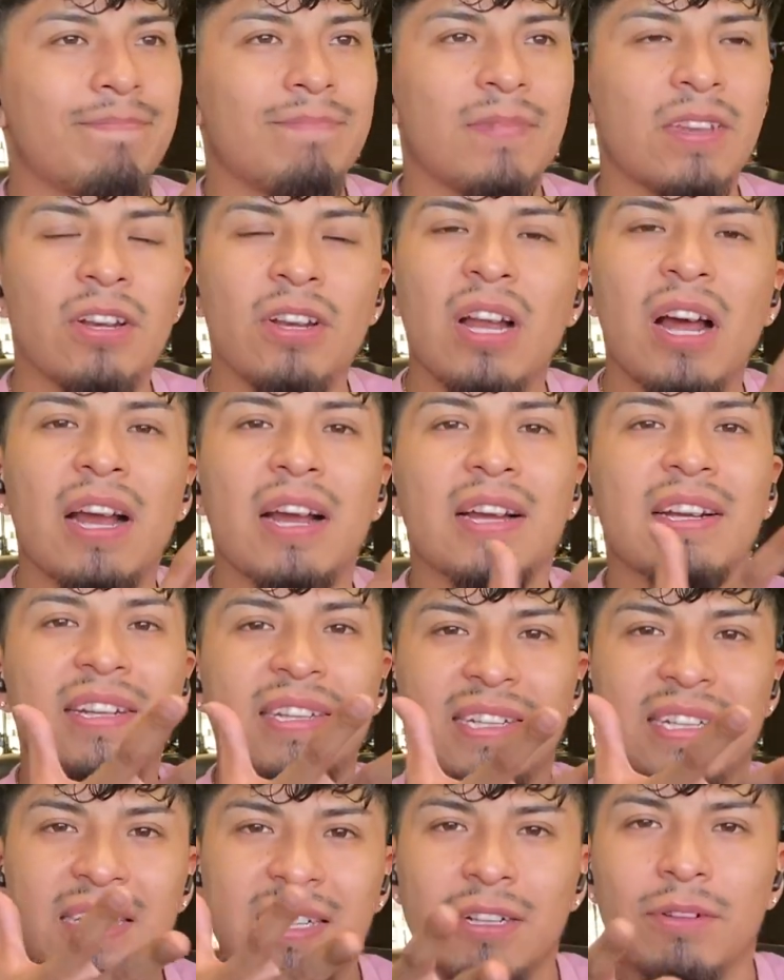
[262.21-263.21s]
you're not gonna
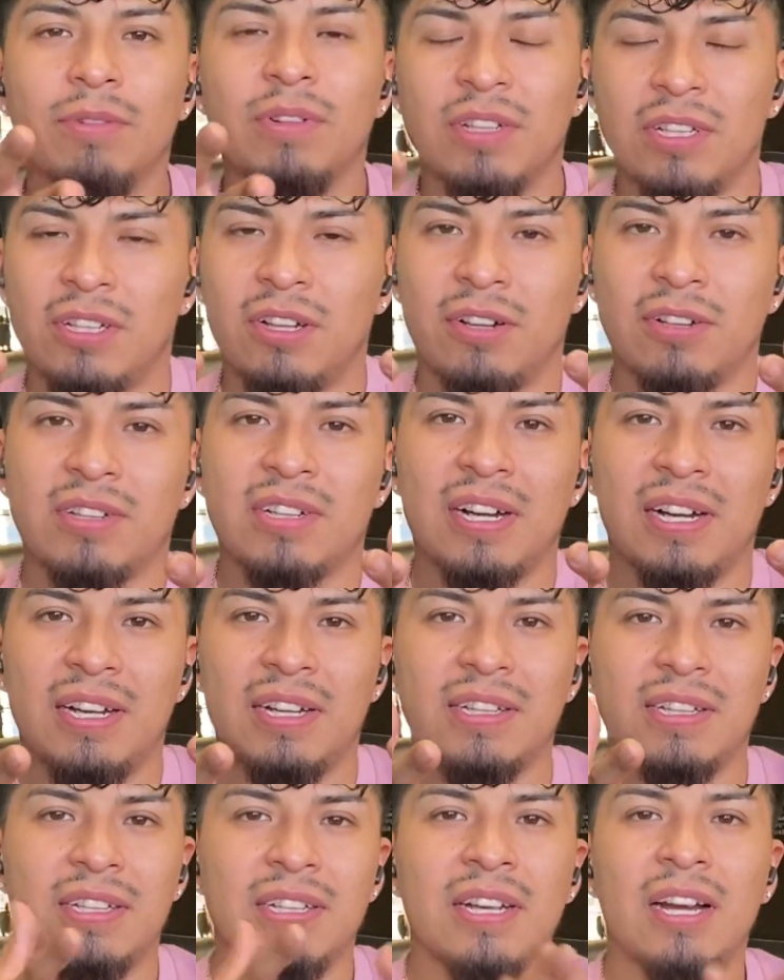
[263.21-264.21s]
see the results,
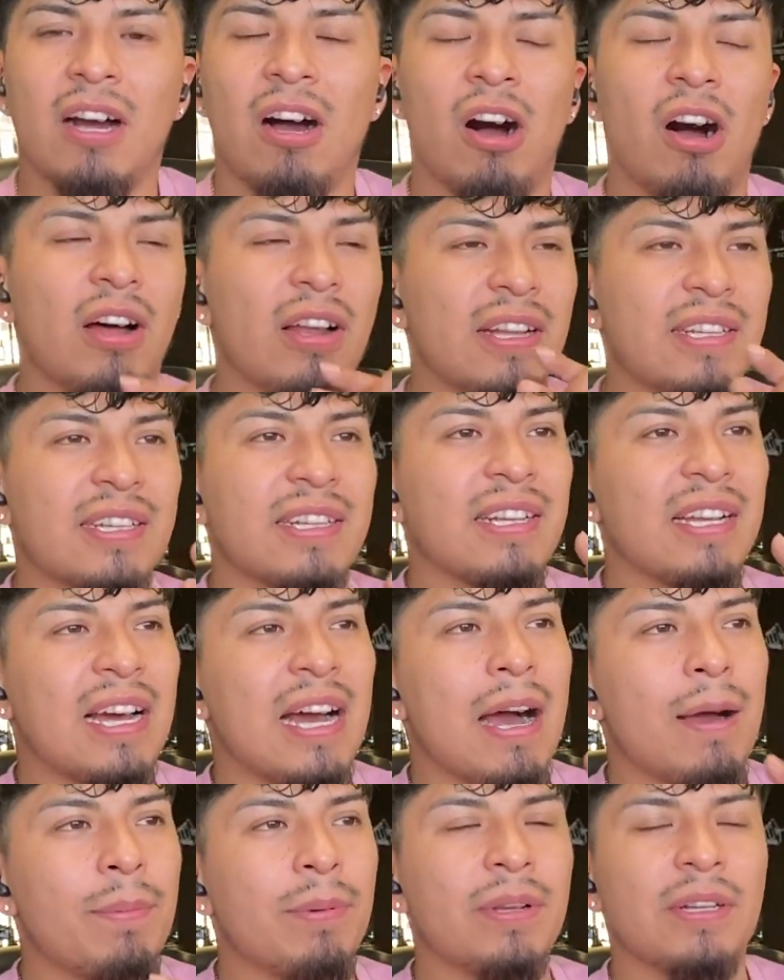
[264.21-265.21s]
guys. All that's gonna
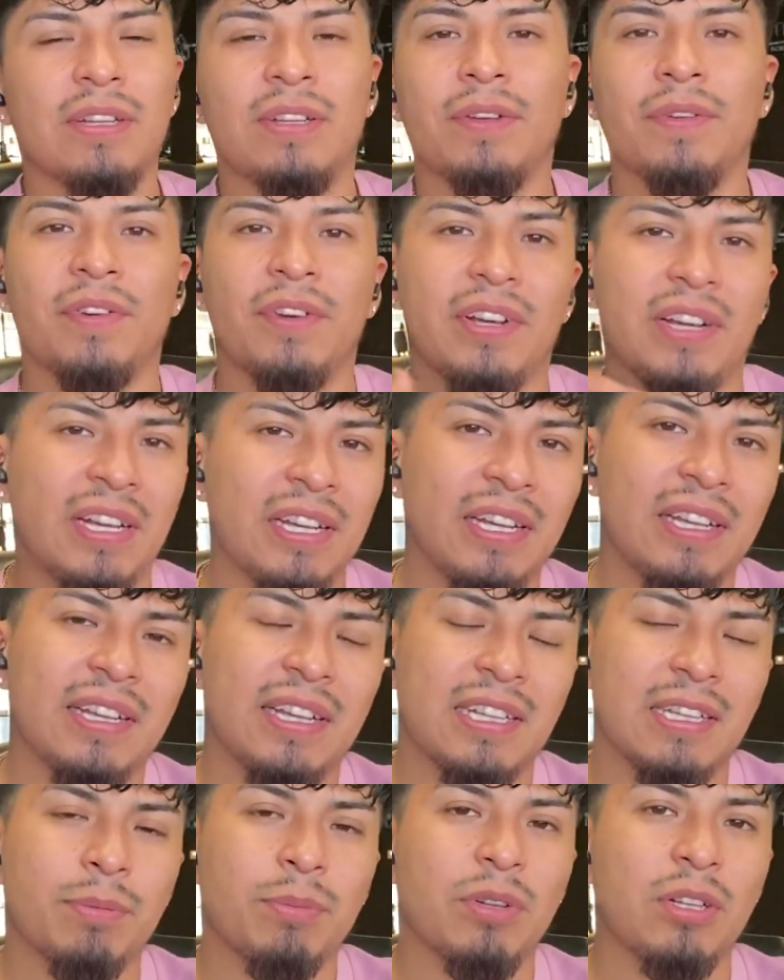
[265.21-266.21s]
happen is if you're eating
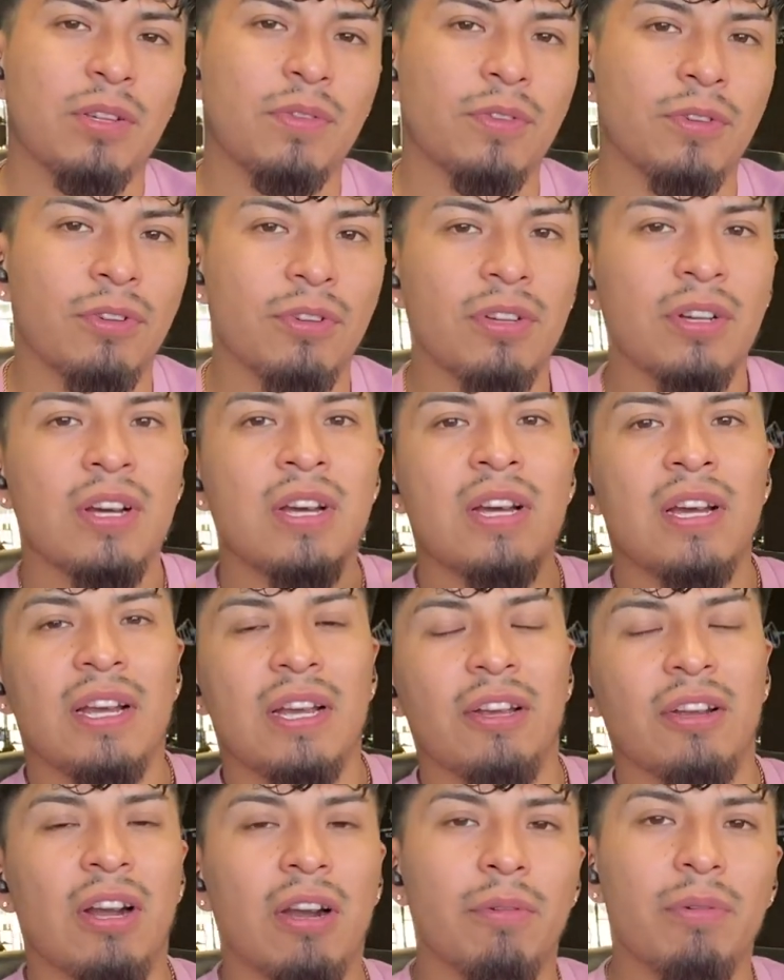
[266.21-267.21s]
this much food,
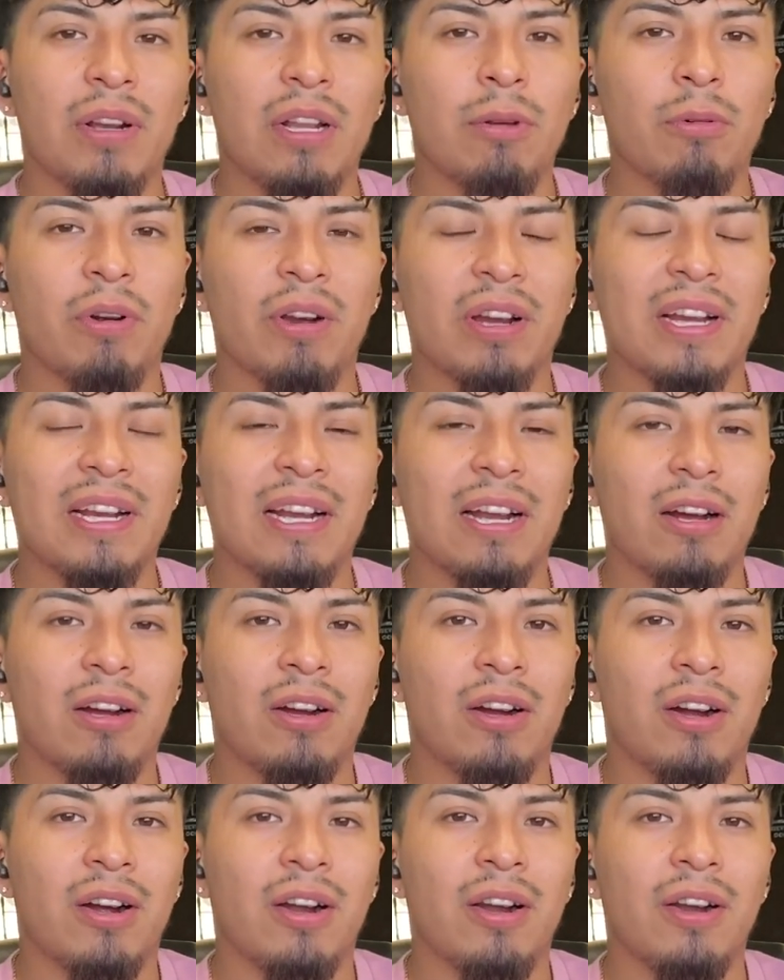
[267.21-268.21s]
you're not really working out
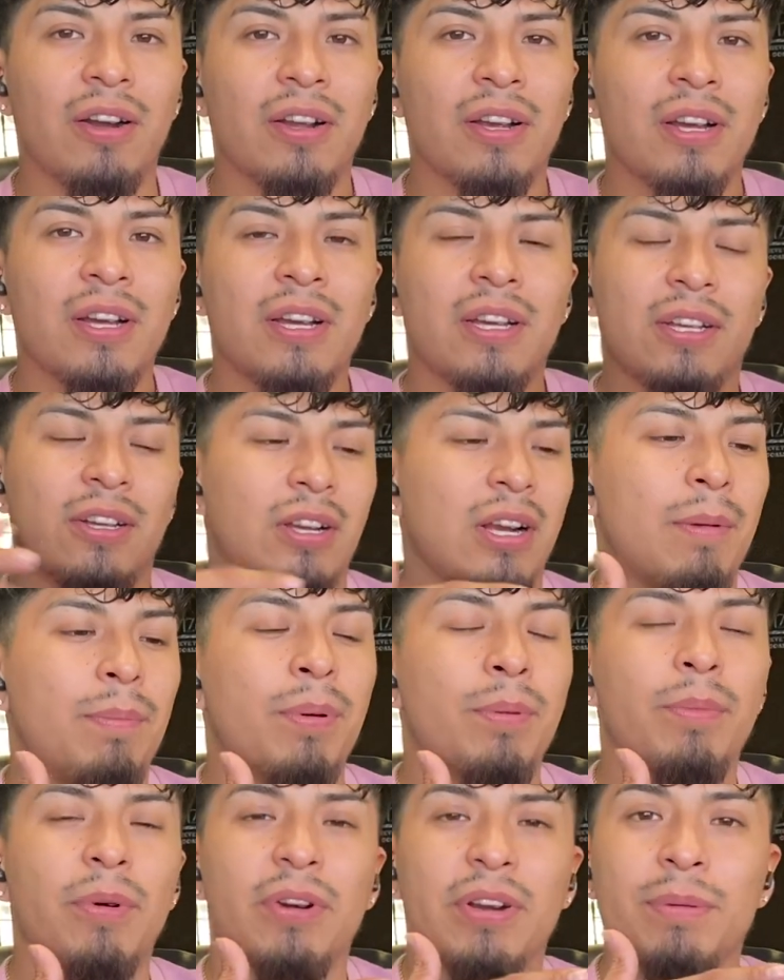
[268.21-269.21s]
hard, you're not
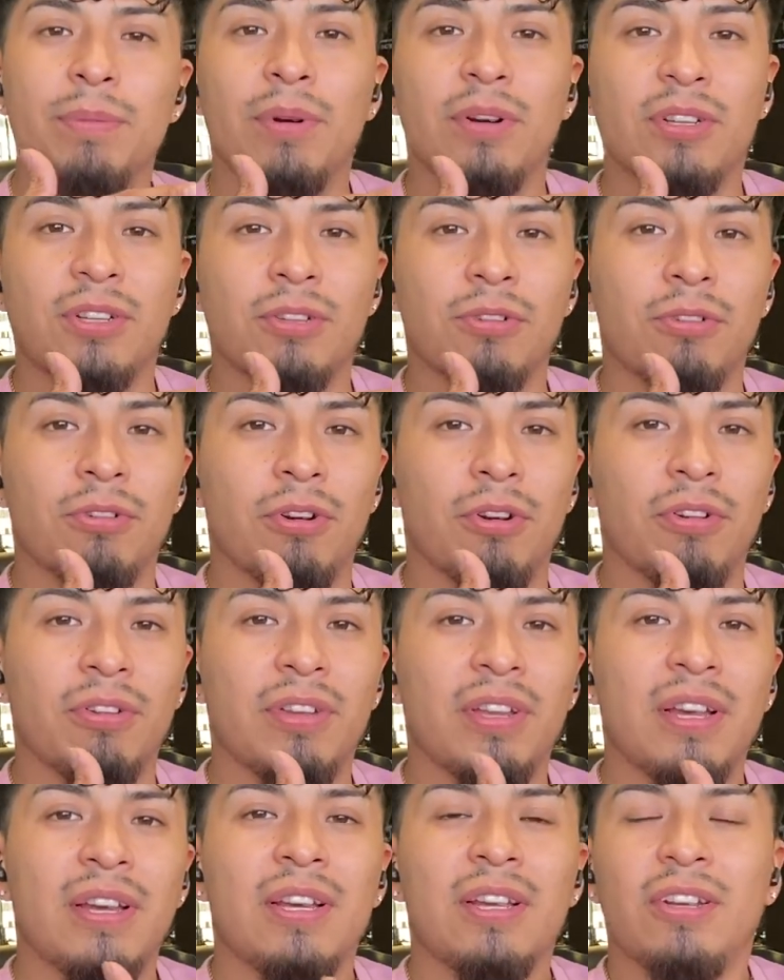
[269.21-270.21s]
promoting muscle growth,
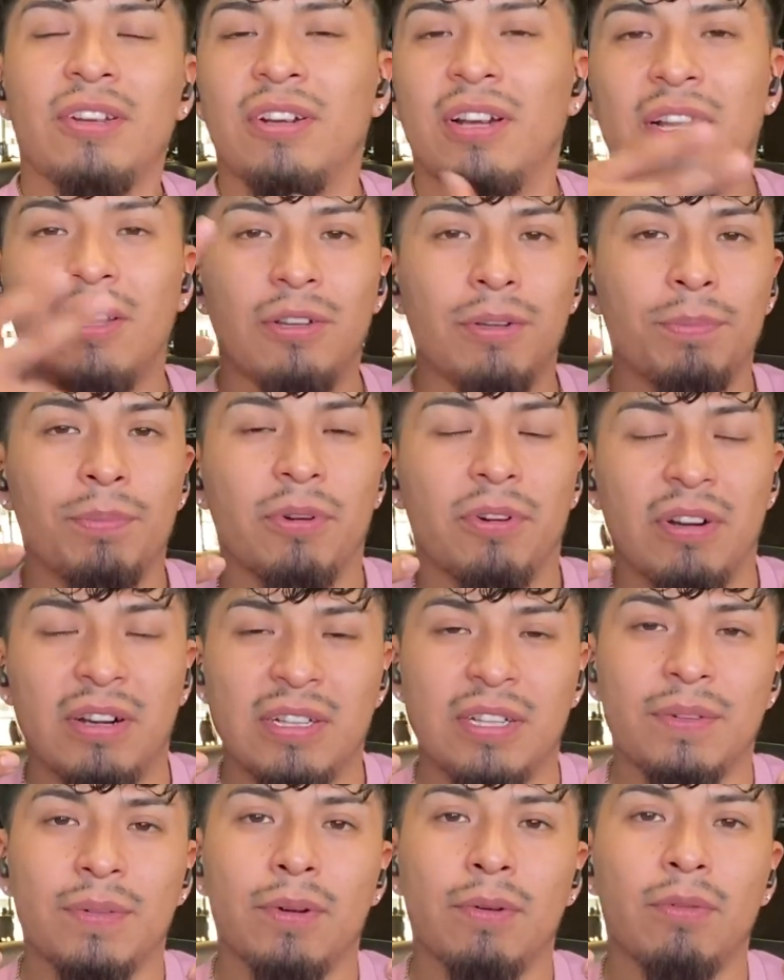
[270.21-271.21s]
you're not doing
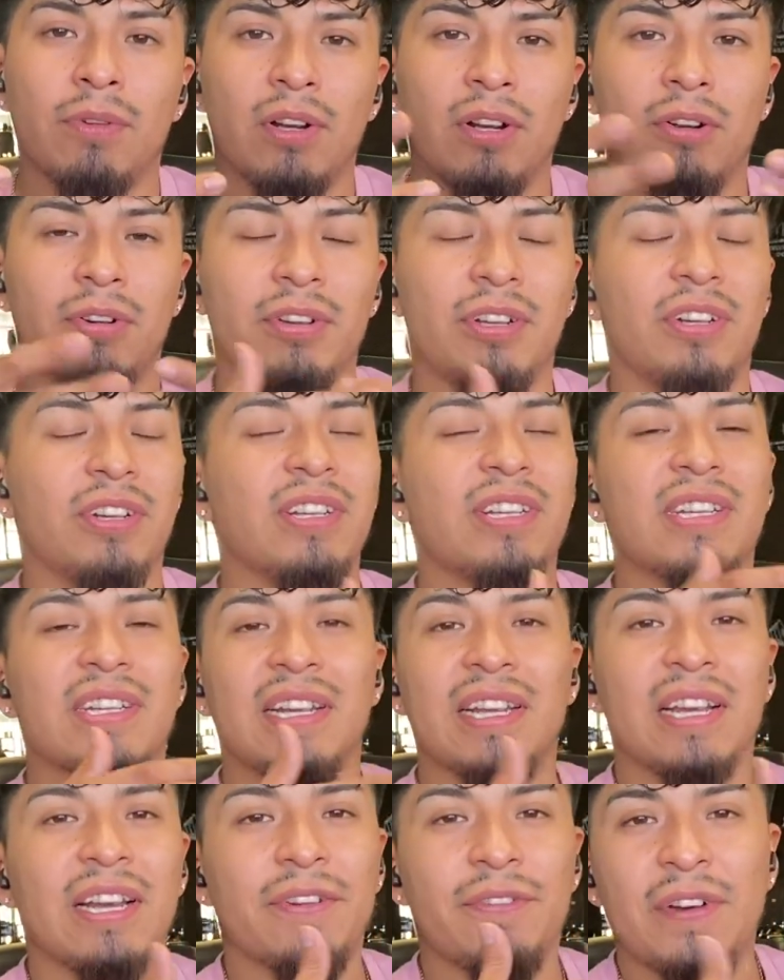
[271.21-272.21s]
progressive overload, you're just
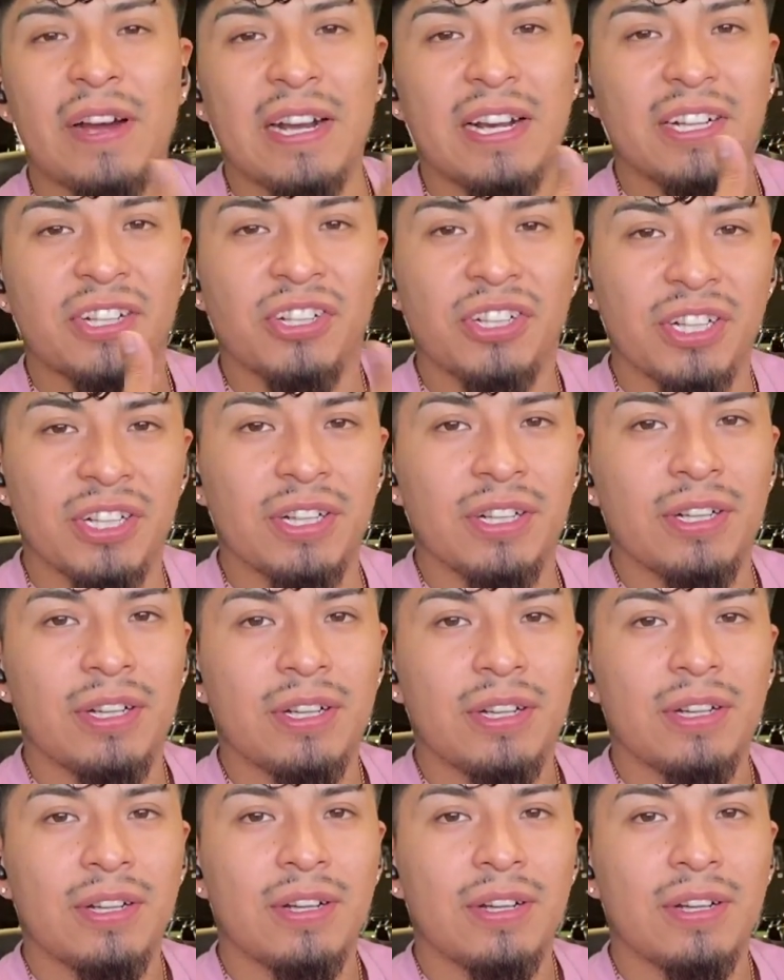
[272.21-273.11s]
gonna get fat as shit.